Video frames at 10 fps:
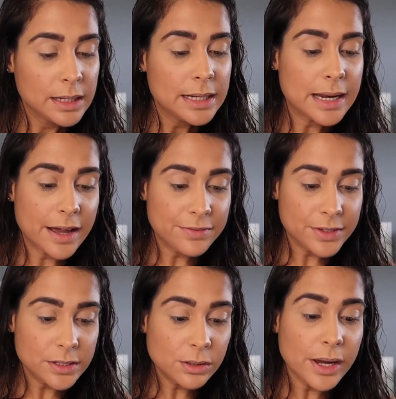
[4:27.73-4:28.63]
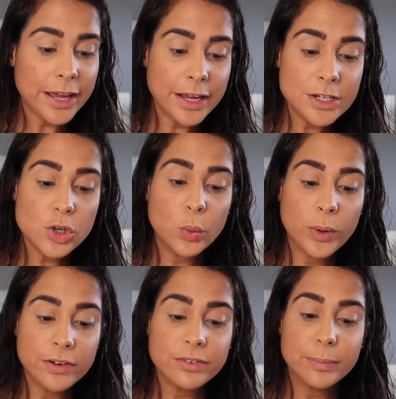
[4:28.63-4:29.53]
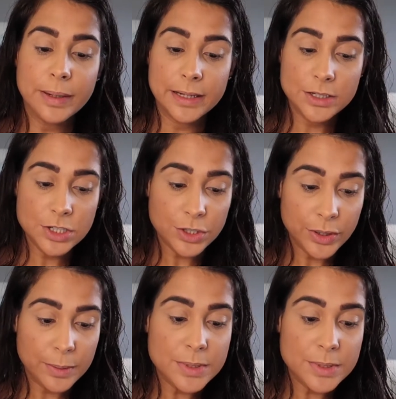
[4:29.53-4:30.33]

Lavido Age Away Replenishing Cream.